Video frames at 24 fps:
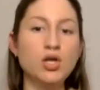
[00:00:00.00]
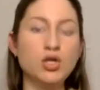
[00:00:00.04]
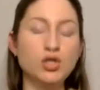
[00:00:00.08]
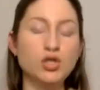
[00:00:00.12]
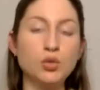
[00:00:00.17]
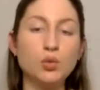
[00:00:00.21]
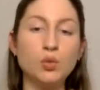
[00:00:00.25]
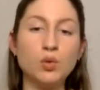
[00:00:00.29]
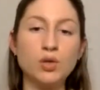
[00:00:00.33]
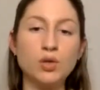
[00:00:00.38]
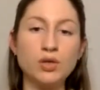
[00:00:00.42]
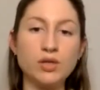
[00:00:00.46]

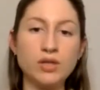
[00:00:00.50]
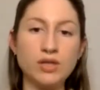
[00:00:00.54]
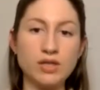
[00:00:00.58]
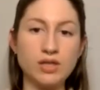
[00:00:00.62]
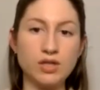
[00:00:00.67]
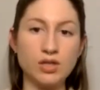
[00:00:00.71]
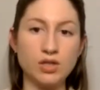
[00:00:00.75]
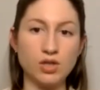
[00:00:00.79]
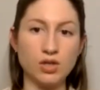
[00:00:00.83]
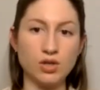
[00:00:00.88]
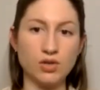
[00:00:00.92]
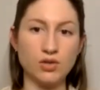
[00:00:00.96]
you will
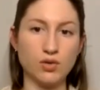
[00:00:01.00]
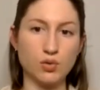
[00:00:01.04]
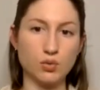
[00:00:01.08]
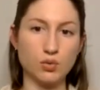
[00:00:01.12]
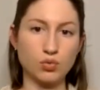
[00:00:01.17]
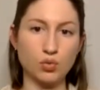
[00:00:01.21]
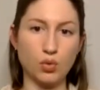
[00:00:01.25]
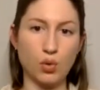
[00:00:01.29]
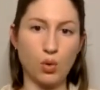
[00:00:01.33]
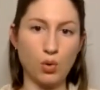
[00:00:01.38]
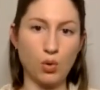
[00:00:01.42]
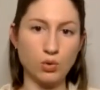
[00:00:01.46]
hear the
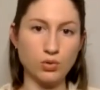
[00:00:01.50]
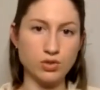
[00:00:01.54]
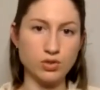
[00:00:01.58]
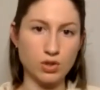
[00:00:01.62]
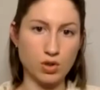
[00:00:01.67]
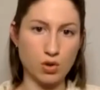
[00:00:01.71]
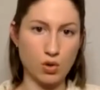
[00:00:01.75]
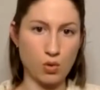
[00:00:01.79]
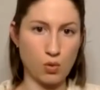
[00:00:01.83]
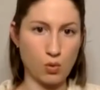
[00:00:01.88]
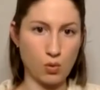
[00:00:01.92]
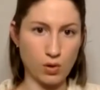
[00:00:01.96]

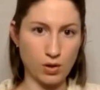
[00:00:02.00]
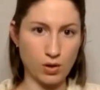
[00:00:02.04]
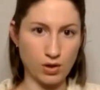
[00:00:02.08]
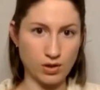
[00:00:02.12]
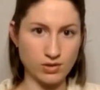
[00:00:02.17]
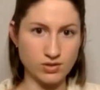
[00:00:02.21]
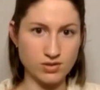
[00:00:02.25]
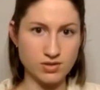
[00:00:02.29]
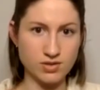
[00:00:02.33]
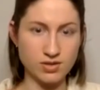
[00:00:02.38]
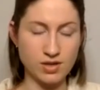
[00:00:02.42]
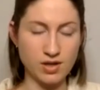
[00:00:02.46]
rolled
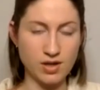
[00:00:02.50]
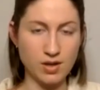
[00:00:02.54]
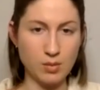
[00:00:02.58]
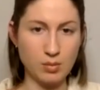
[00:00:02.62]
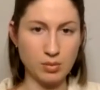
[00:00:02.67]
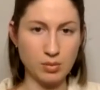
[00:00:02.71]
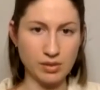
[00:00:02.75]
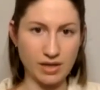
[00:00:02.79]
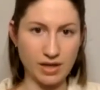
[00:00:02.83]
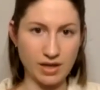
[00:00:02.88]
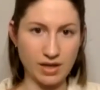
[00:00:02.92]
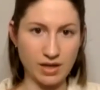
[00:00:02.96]
chords
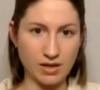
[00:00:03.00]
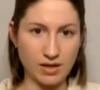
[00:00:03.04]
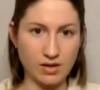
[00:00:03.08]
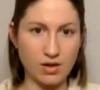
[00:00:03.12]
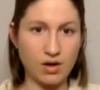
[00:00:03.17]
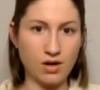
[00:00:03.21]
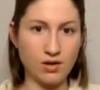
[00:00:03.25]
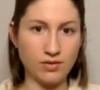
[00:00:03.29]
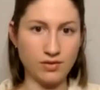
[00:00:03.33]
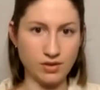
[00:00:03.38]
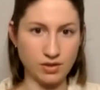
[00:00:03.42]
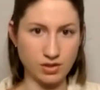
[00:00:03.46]
played
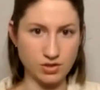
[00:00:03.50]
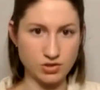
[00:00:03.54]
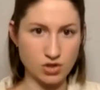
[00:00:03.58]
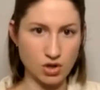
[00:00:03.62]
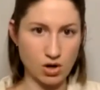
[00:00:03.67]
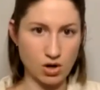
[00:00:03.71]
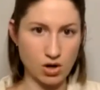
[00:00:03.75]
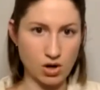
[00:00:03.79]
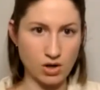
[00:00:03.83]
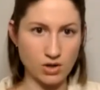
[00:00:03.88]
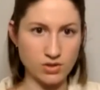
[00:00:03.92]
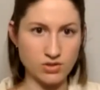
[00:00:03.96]
on the
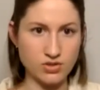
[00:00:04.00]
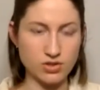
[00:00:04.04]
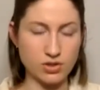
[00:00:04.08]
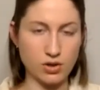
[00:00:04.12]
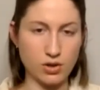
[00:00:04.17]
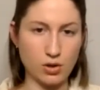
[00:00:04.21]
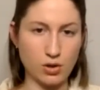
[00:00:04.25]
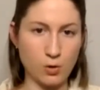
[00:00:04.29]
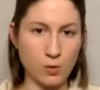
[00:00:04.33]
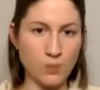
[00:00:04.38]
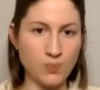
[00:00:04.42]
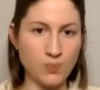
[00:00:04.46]
guitar. So,